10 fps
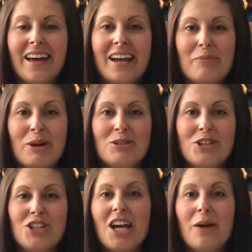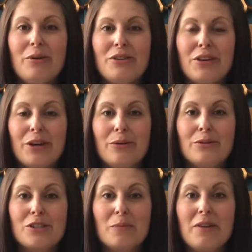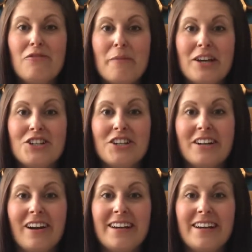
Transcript: And I'm going to share with you some information and